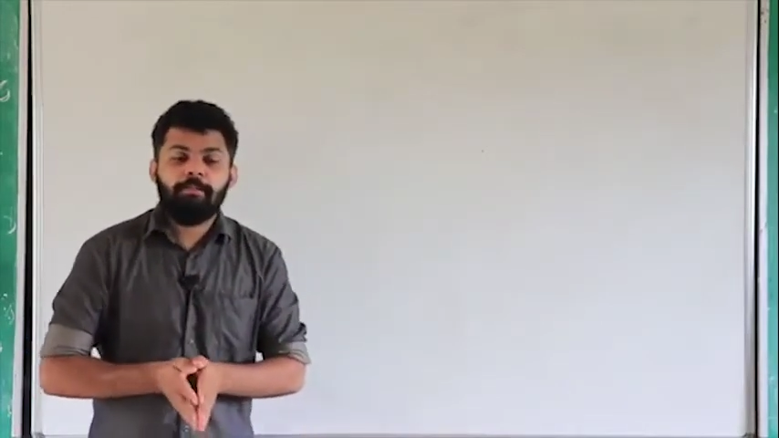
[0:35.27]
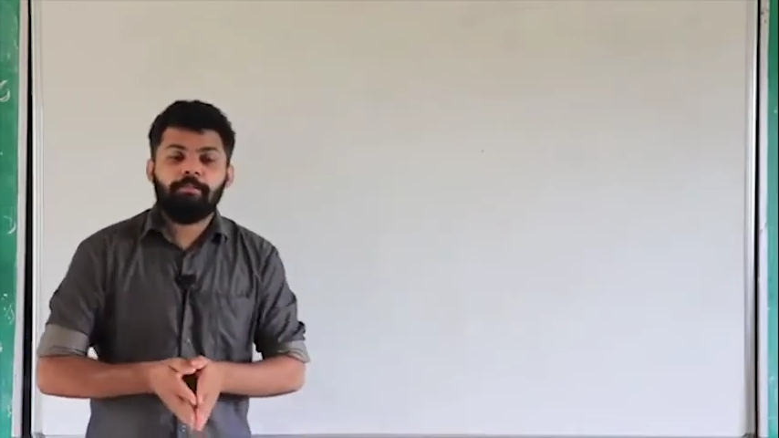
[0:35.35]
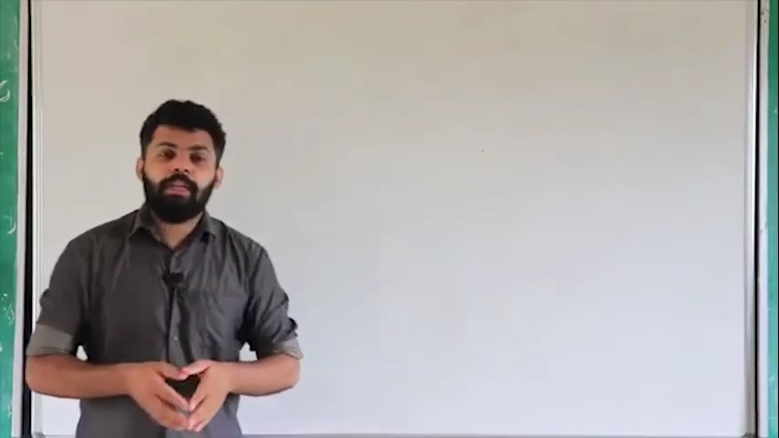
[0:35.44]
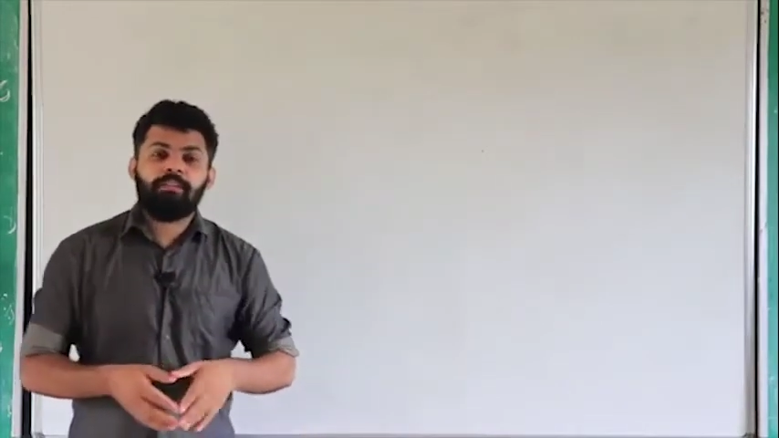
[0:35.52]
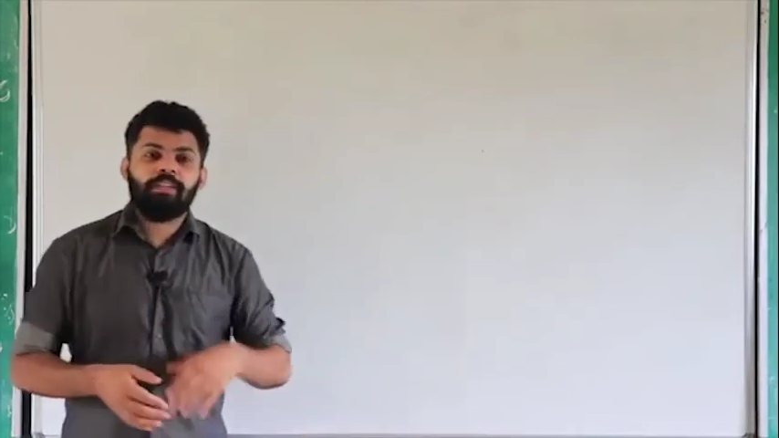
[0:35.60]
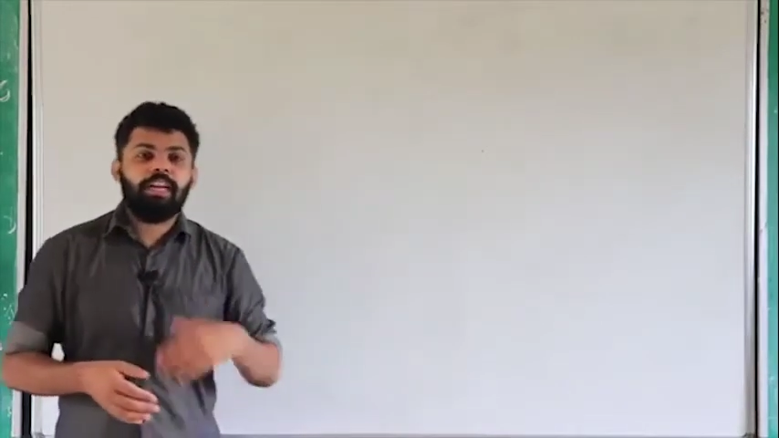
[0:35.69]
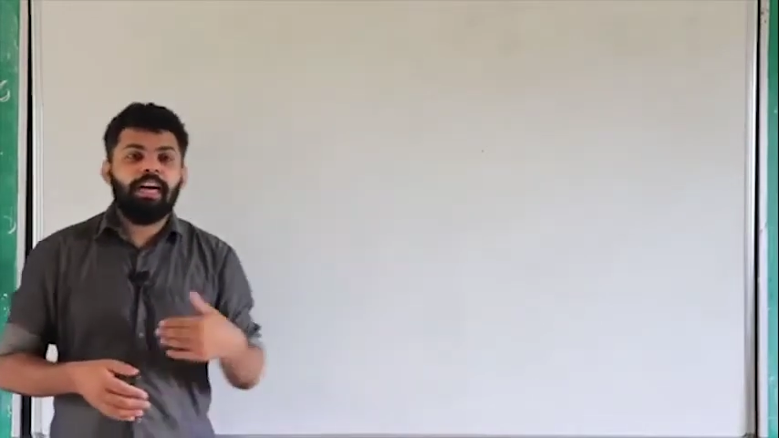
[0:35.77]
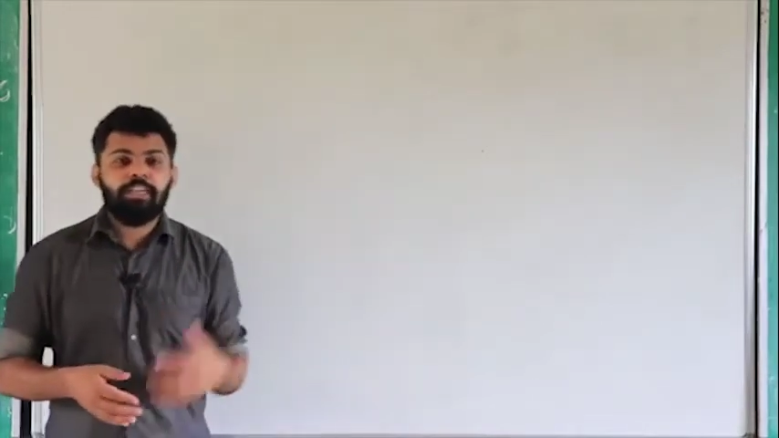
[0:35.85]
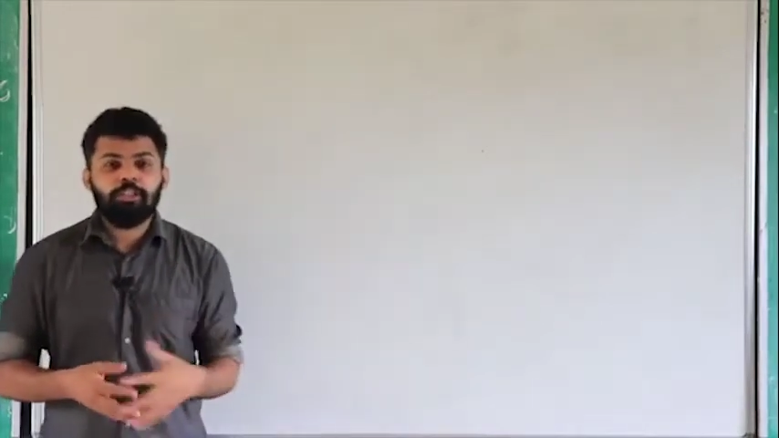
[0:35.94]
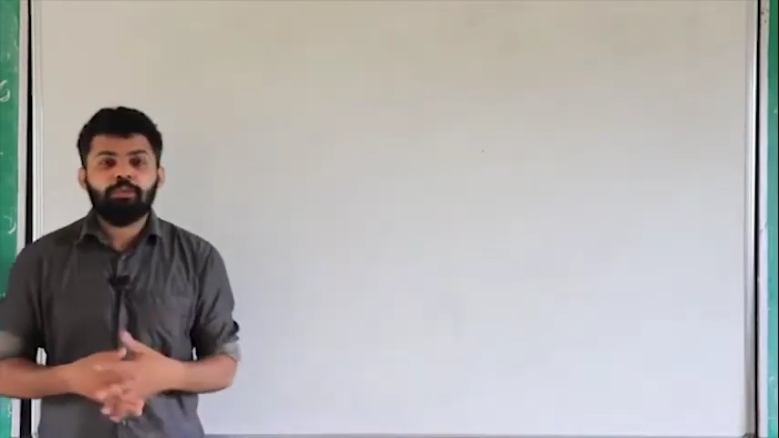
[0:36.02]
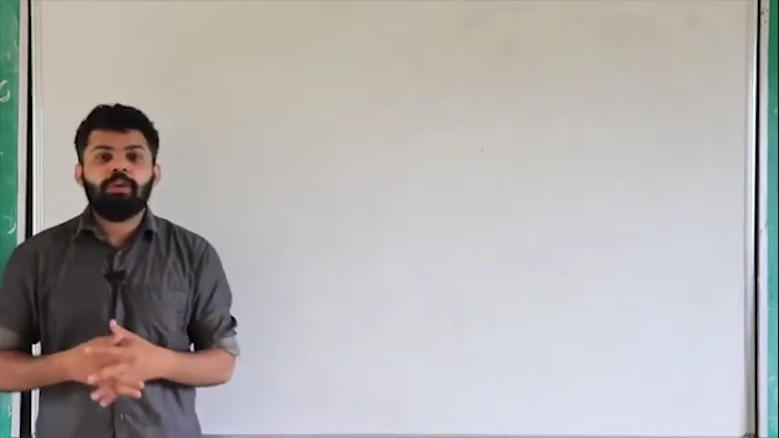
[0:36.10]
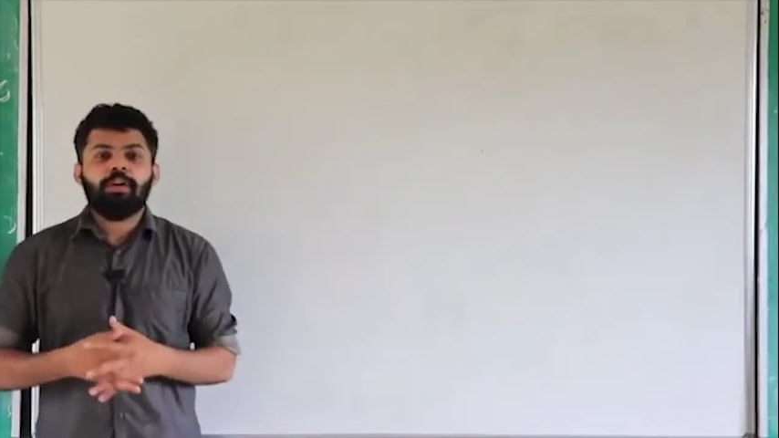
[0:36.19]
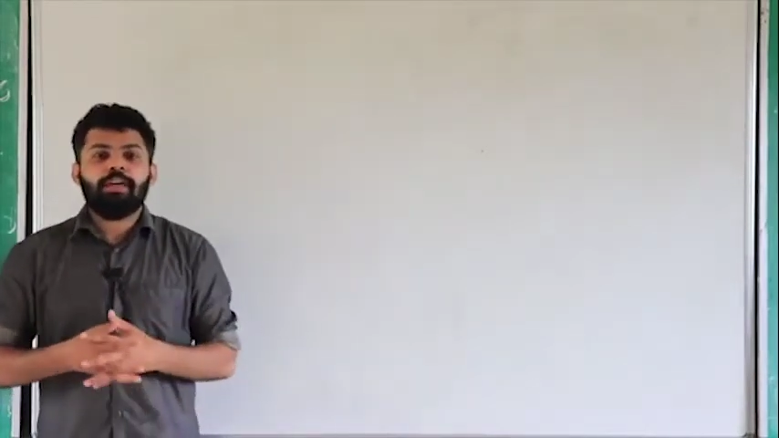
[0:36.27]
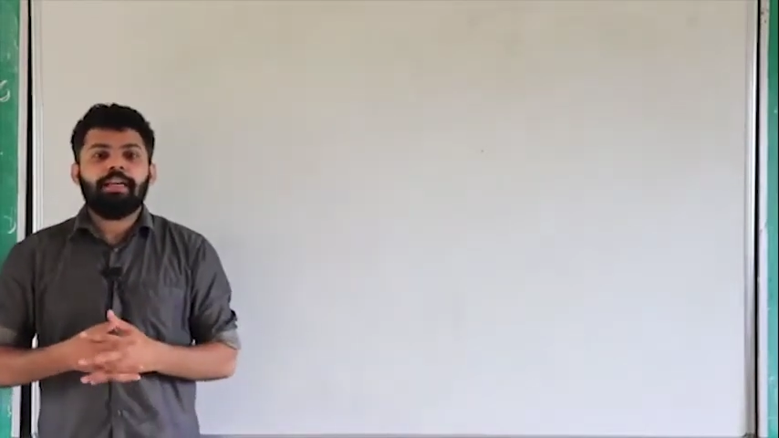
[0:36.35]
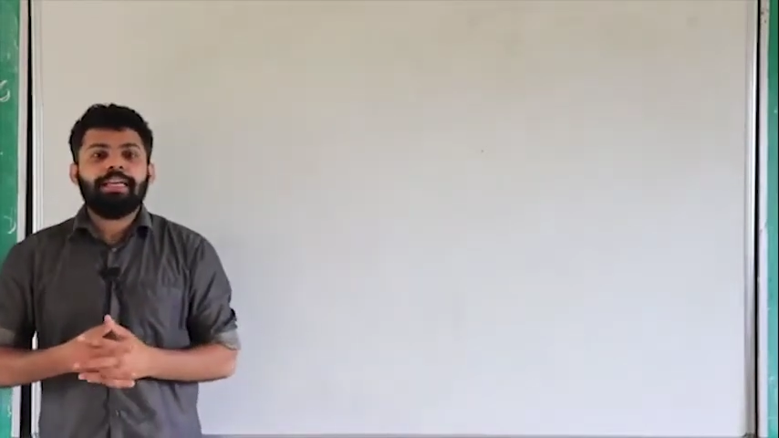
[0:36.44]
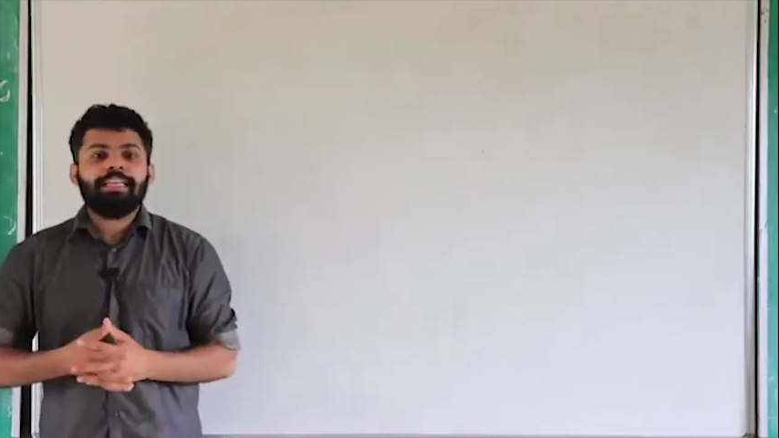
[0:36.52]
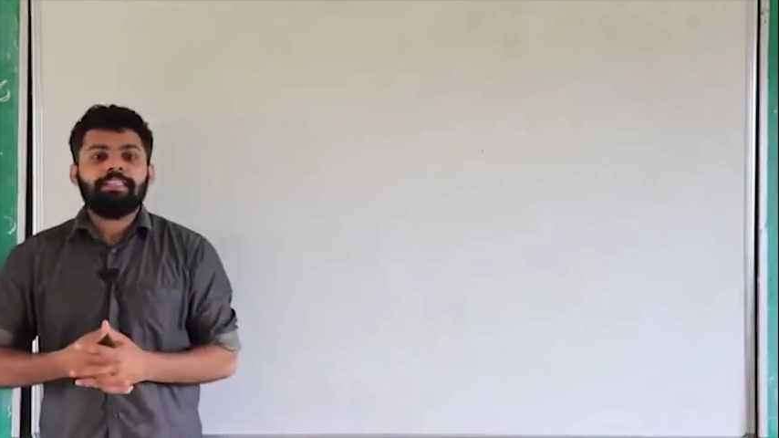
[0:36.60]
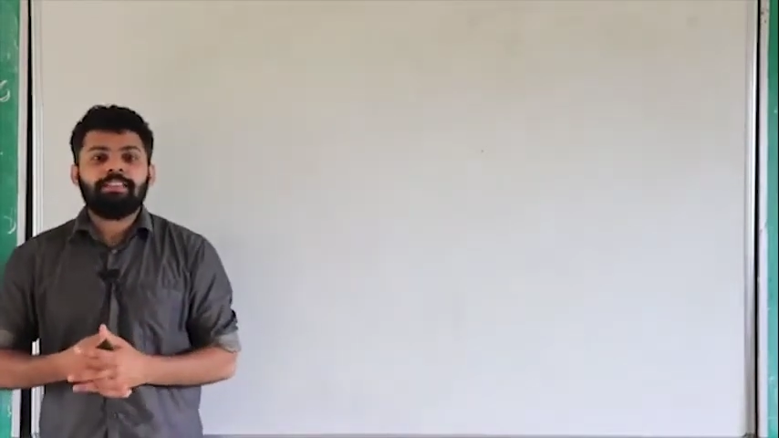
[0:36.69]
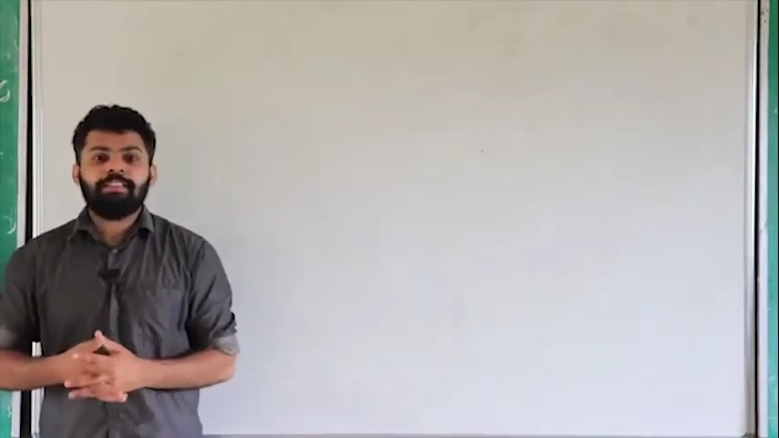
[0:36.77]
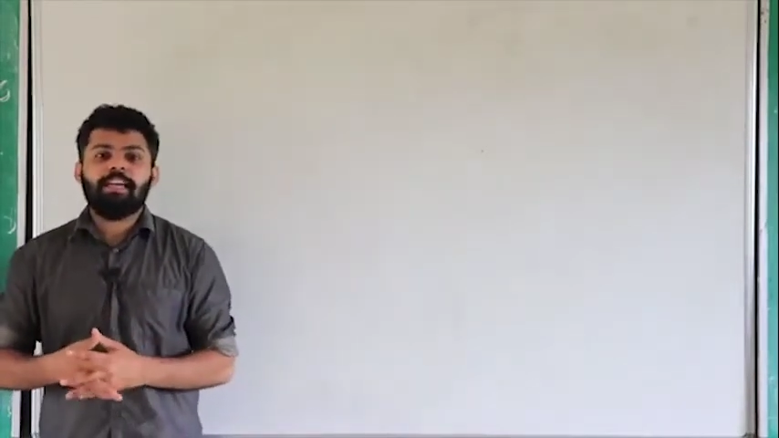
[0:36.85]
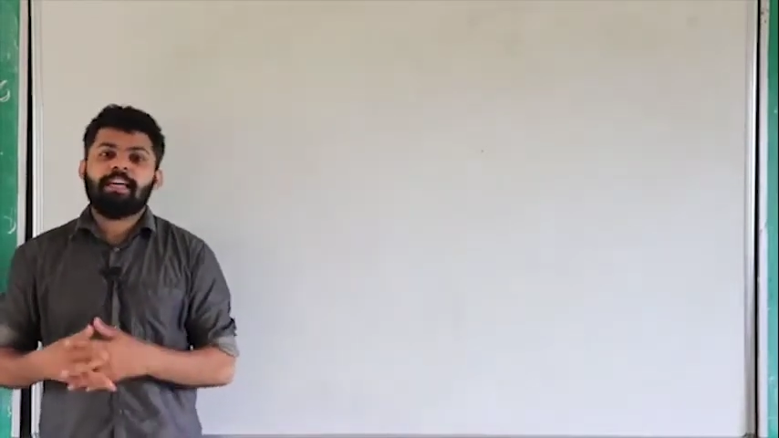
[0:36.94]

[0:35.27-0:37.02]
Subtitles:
Then the last one is the